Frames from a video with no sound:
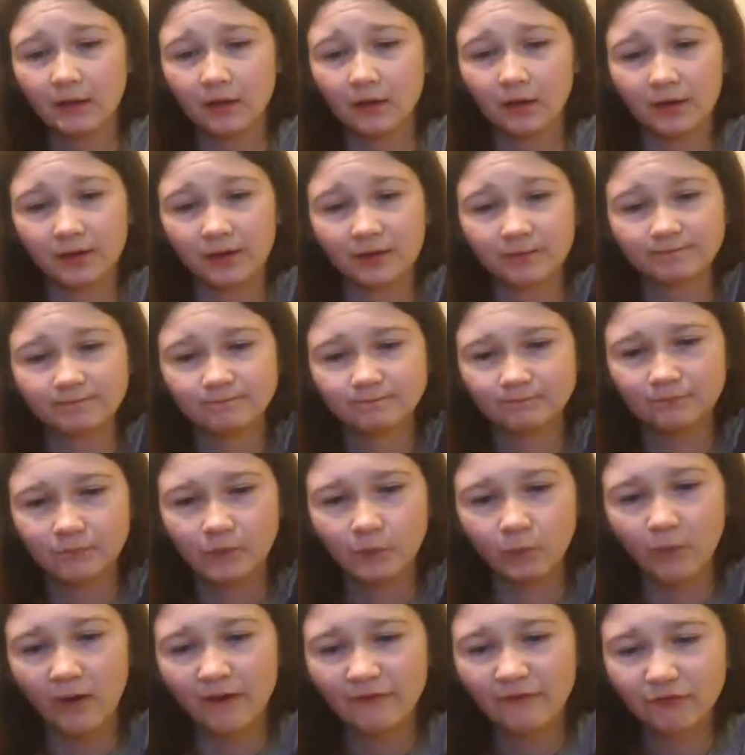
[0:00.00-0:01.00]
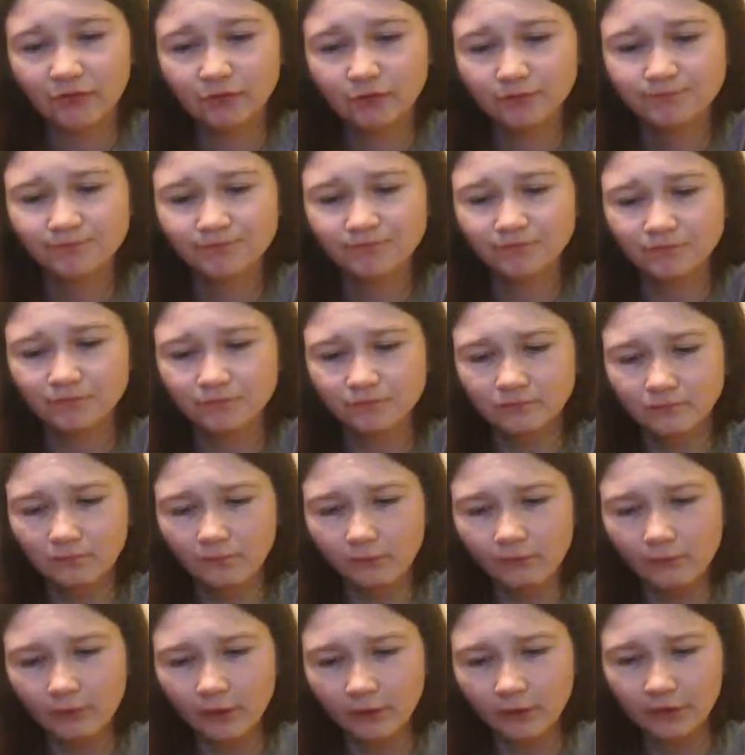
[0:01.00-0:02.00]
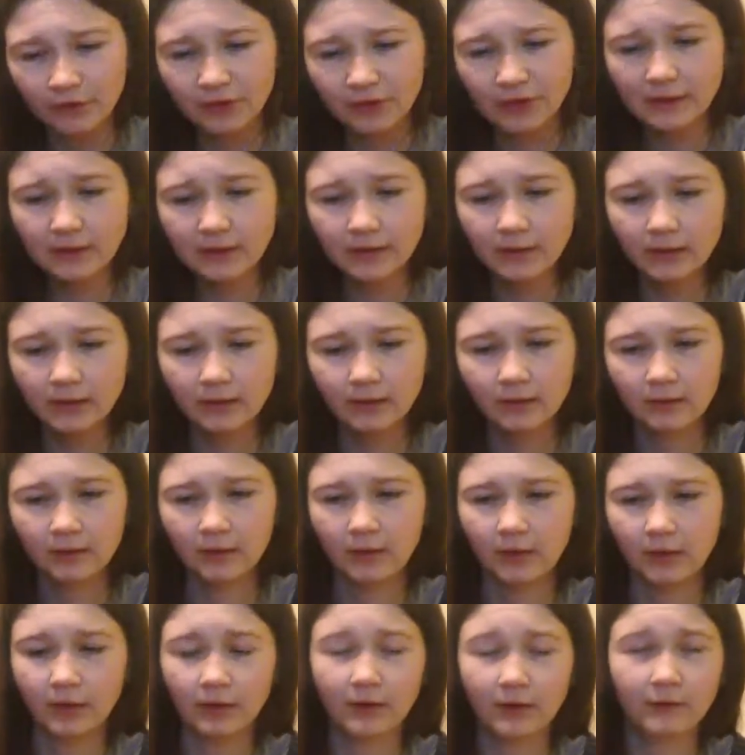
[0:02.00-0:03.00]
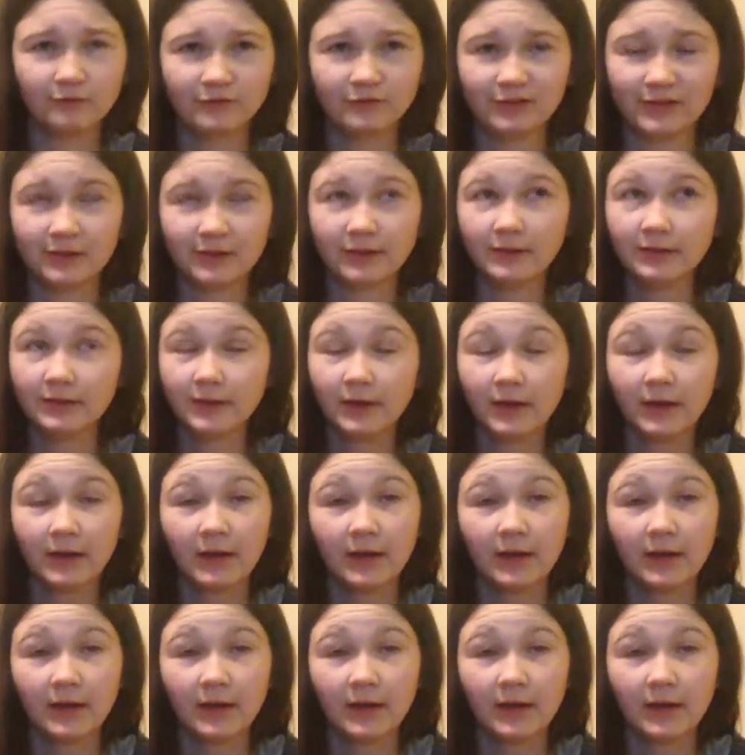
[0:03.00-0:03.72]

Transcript: like the waffle thing, obviously.